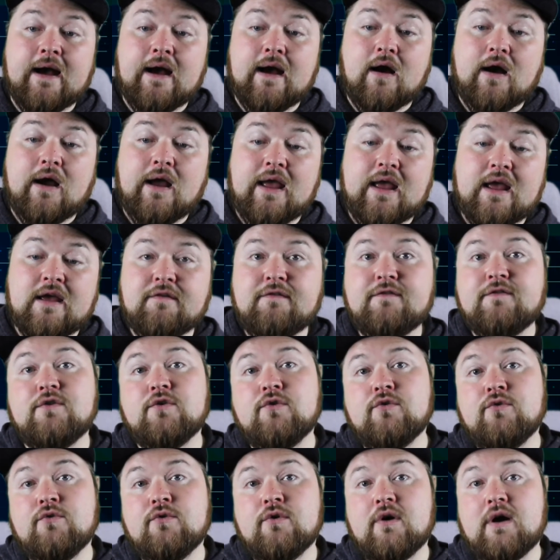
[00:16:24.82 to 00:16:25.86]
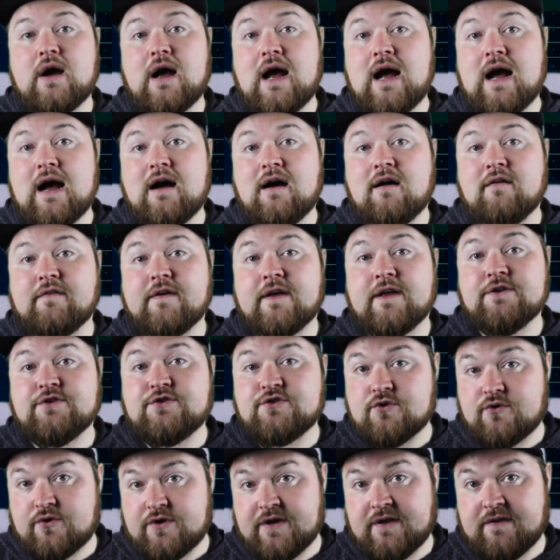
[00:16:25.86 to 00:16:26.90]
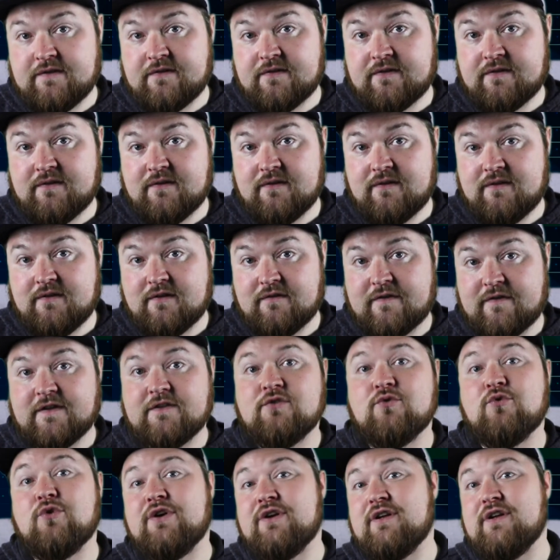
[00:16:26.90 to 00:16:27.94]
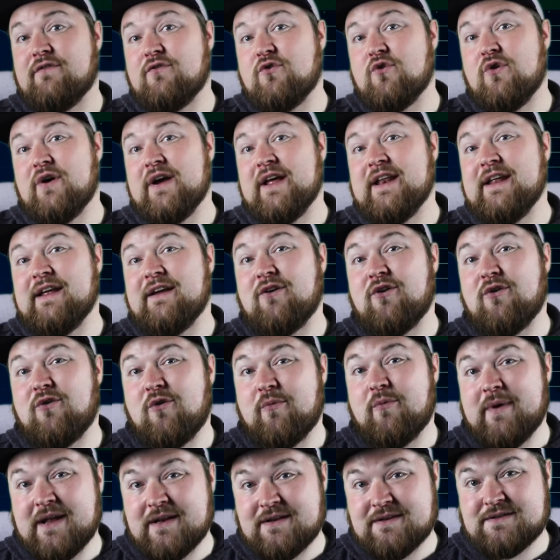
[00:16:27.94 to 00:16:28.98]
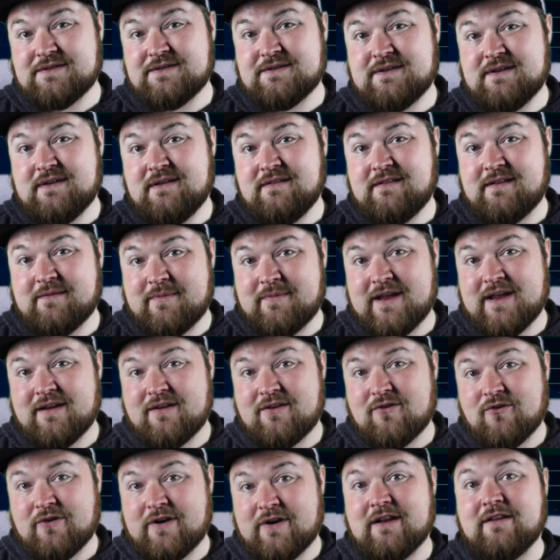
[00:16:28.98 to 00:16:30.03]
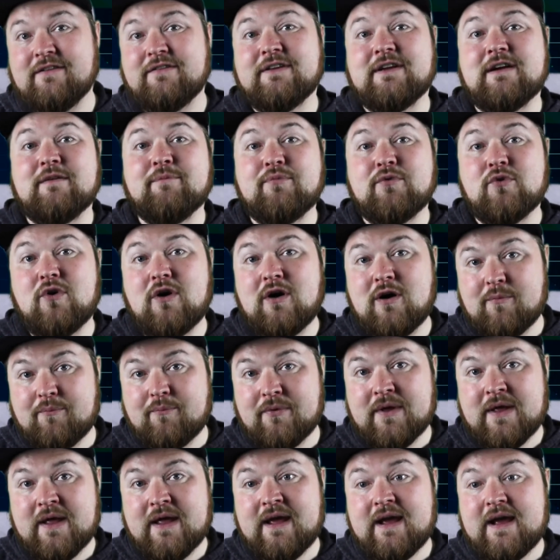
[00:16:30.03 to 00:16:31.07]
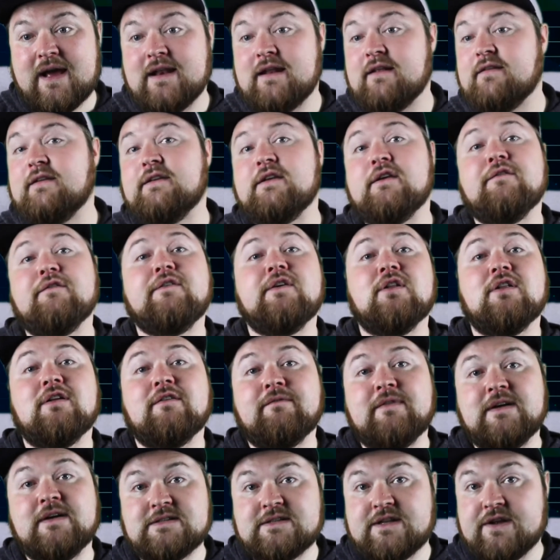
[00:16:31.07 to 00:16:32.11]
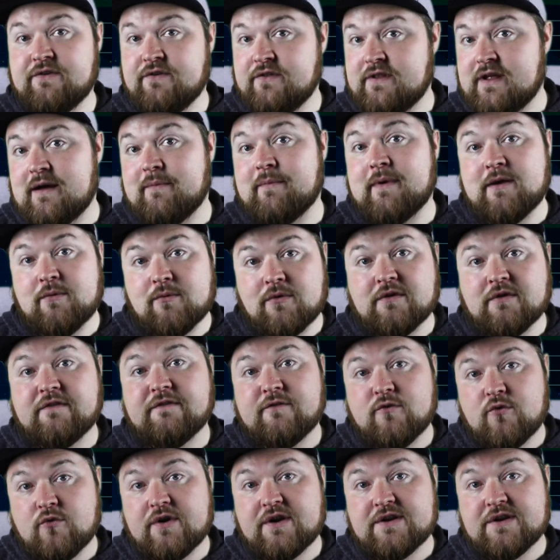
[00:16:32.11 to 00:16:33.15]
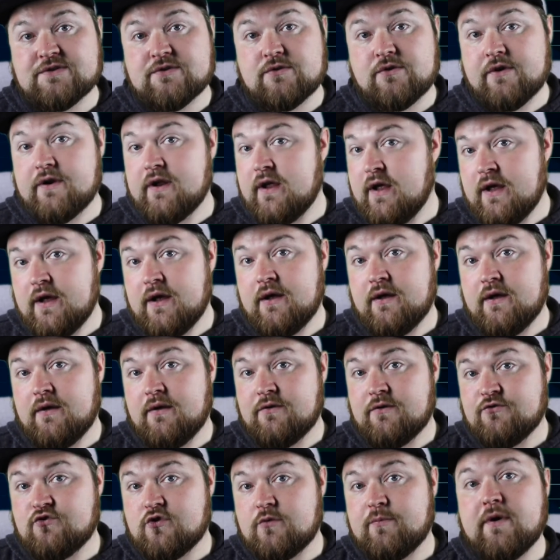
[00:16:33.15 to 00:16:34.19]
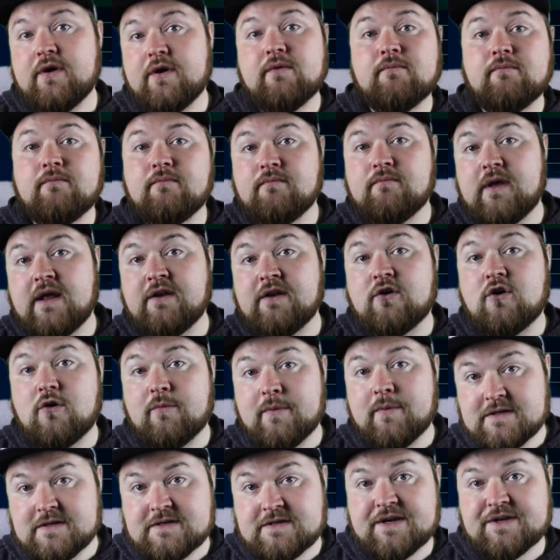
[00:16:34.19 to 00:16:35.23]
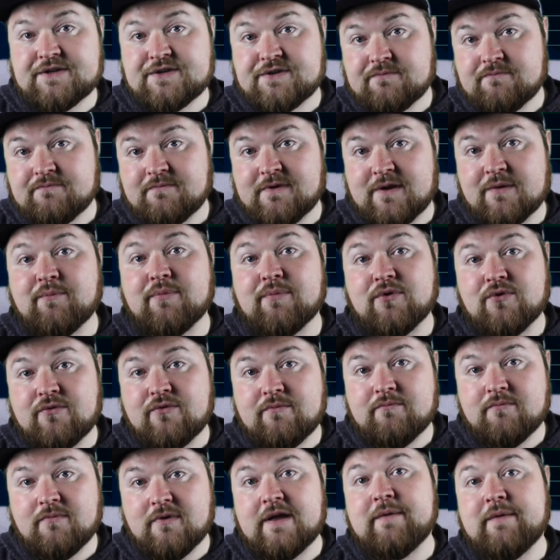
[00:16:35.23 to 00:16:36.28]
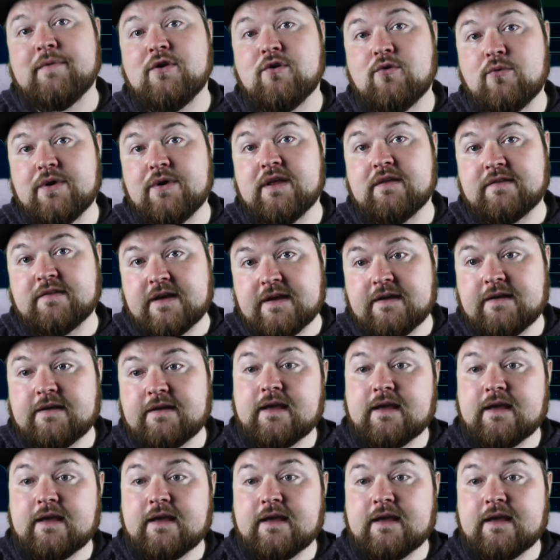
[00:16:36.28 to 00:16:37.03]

If you have enjoyed the video or you've got any comments to make on anything I've brought up, anything you feel I've missed out that I might want to focus on, drop it in the comment section down below. Let me know what you think.